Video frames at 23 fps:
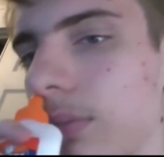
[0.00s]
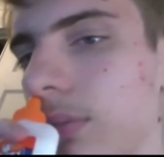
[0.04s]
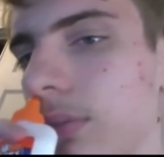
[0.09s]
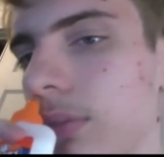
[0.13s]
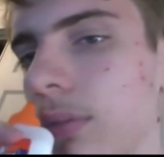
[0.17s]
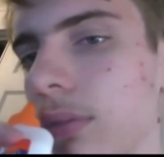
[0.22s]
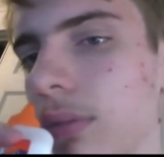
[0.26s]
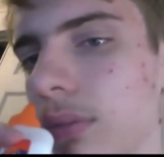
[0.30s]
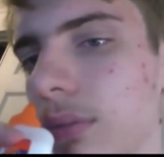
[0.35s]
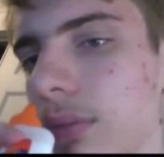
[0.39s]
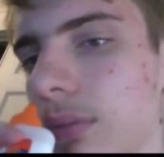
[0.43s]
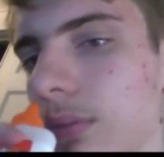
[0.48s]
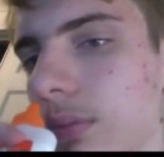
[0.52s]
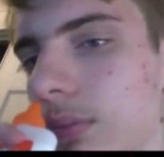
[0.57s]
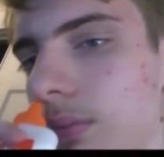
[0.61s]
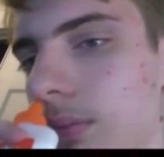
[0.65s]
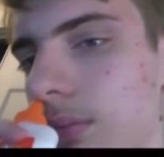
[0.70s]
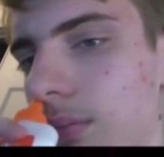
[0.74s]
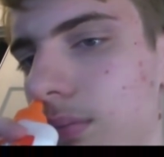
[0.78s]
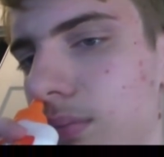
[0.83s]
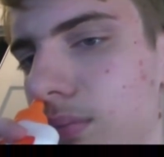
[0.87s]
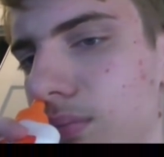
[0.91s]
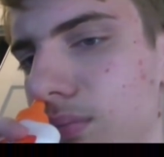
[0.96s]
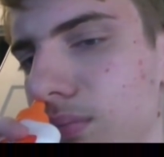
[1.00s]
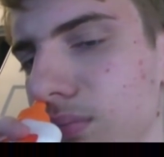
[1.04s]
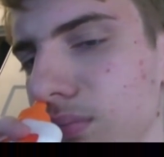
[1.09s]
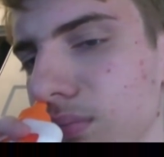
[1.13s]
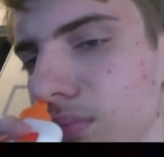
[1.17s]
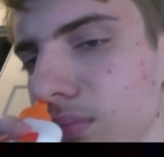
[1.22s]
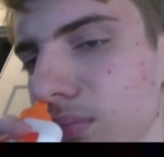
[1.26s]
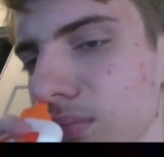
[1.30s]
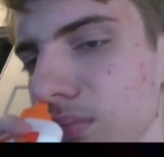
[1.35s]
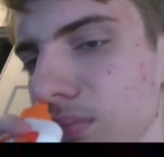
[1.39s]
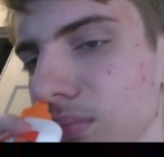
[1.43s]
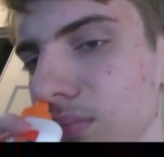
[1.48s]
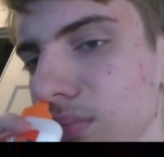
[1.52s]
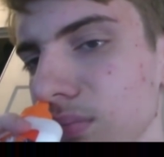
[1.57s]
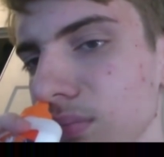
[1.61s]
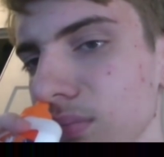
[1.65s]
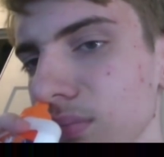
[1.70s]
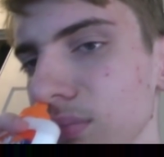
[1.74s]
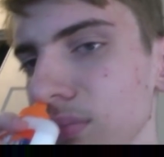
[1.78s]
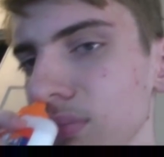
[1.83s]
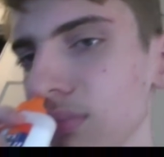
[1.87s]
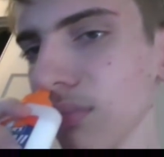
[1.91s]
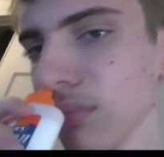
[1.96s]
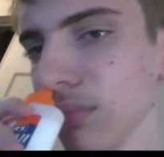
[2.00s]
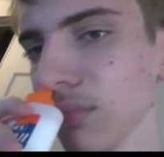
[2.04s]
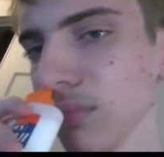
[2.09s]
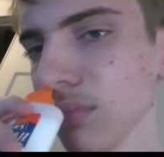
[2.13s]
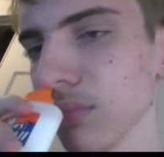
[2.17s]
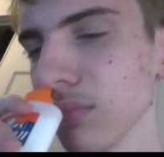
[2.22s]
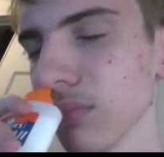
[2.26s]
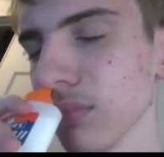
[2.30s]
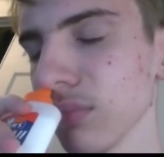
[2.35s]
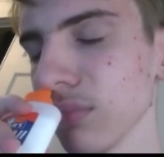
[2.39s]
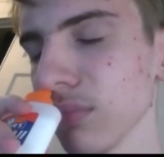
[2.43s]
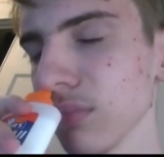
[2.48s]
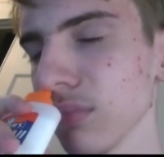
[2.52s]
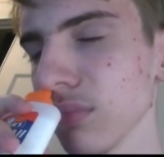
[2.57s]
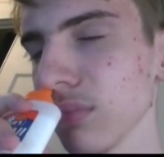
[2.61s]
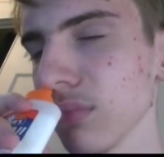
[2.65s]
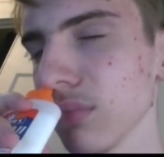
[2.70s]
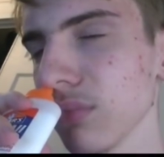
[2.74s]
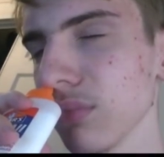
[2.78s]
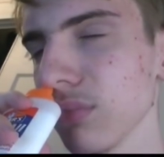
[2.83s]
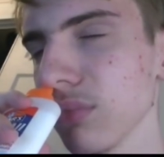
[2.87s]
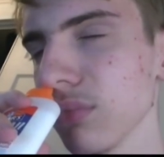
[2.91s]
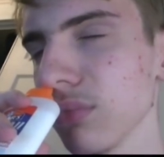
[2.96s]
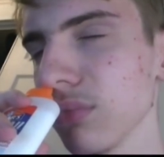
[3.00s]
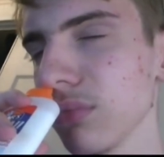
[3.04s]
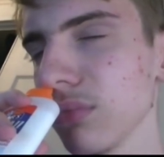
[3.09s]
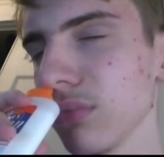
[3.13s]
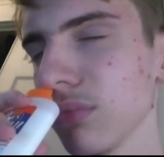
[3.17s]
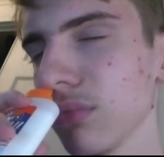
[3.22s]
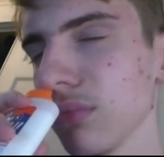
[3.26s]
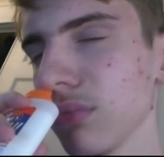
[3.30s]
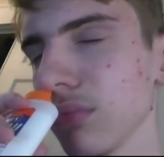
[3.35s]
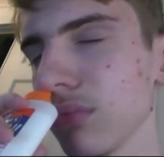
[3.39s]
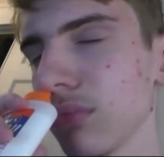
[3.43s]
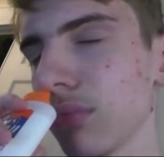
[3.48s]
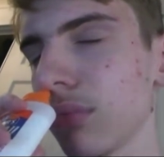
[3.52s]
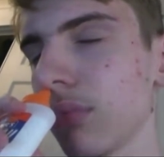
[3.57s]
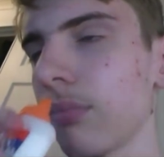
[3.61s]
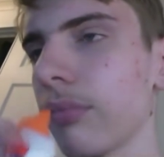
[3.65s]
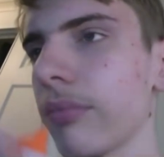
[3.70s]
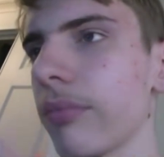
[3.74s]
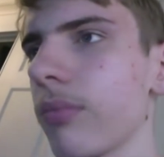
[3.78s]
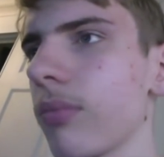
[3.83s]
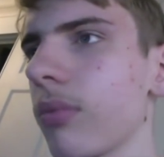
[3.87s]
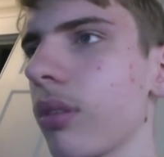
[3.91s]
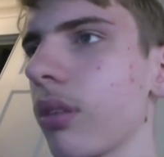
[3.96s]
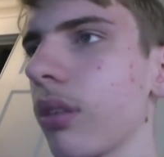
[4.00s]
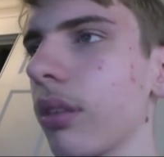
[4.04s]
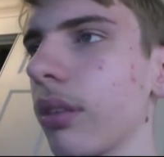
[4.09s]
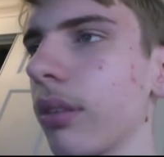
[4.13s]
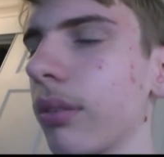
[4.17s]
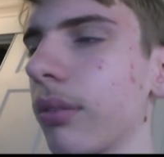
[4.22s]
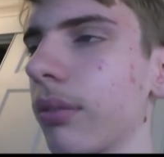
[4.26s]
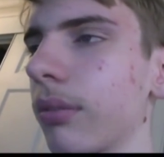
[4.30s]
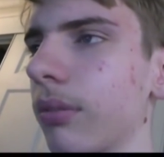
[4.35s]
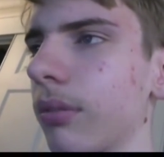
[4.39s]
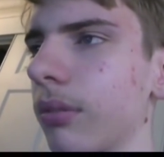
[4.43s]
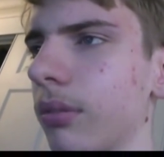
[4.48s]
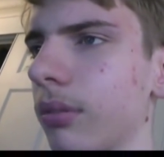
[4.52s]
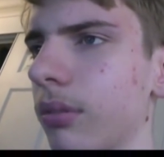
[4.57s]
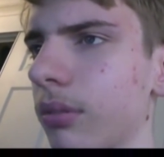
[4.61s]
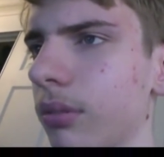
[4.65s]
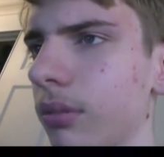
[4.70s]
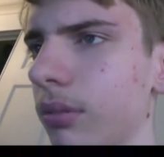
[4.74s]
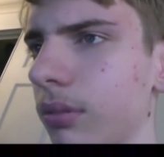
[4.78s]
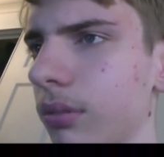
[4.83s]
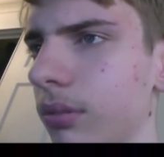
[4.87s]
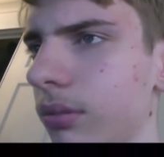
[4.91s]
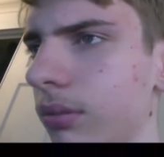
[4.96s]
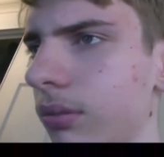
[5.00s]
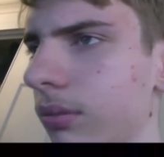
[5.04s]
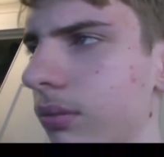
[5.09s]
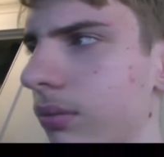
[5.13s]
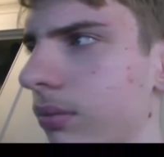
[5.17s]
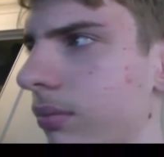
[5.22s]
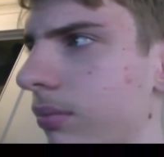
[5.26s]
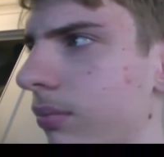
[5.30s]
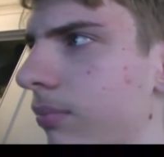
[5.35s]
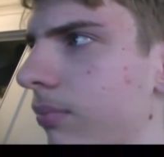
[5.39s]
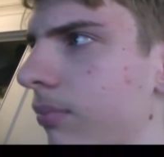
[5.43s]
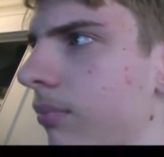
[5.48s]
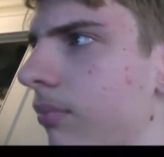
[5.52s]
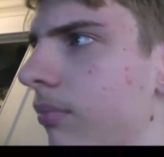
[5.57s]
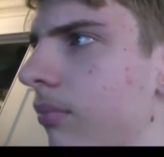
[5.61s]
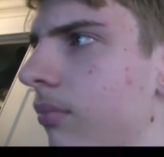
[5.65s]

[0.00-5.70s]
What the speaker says: (silence)